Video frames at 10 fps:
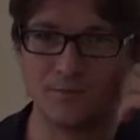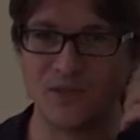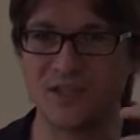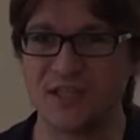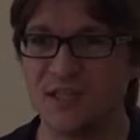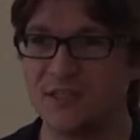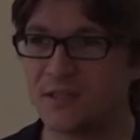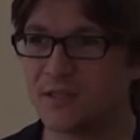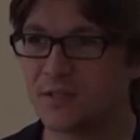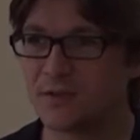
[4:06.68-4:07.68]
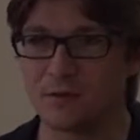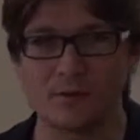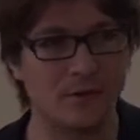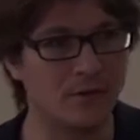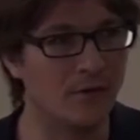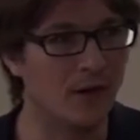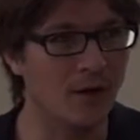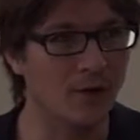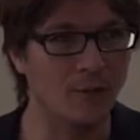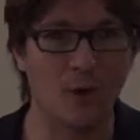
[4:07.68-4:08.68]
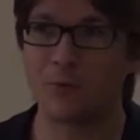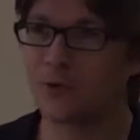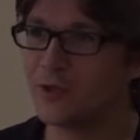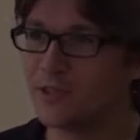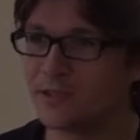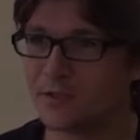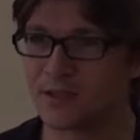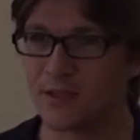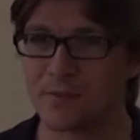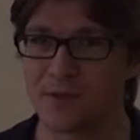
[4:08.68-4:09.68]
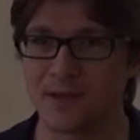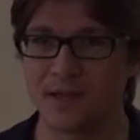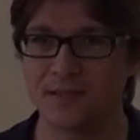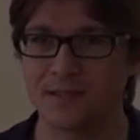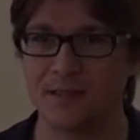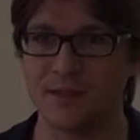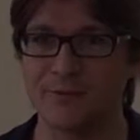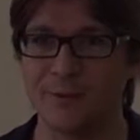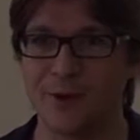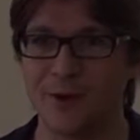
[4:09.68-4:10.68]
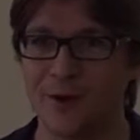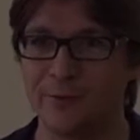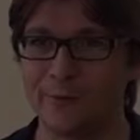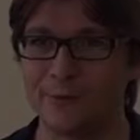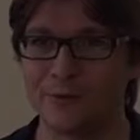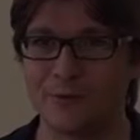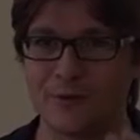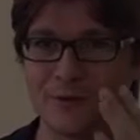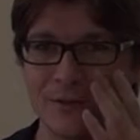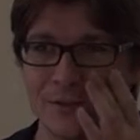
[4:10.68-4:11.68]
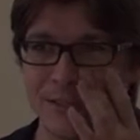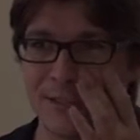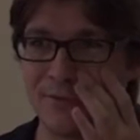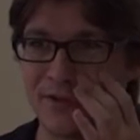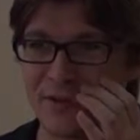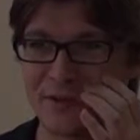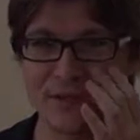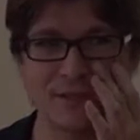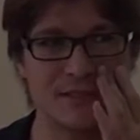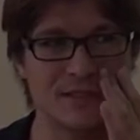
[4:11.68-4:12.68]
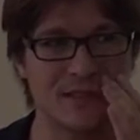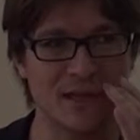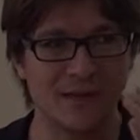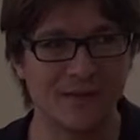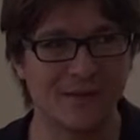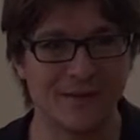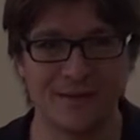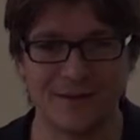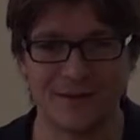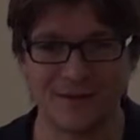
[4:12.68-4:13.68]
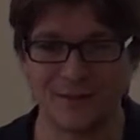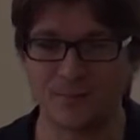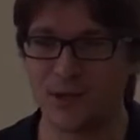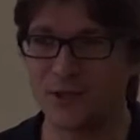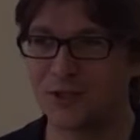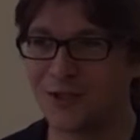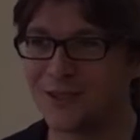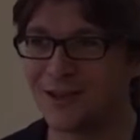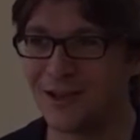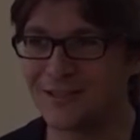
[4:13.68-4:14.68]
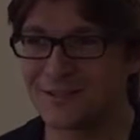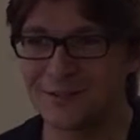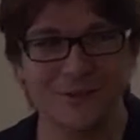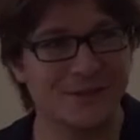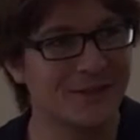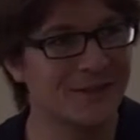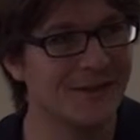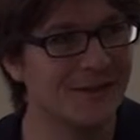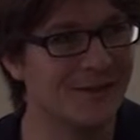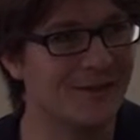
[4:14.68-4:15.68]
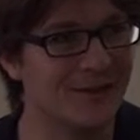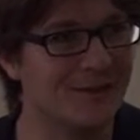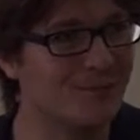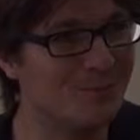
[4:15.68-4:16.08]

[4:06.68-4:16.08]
diseases or robberies or something else, and I want to see whether this is spatially clustered, that's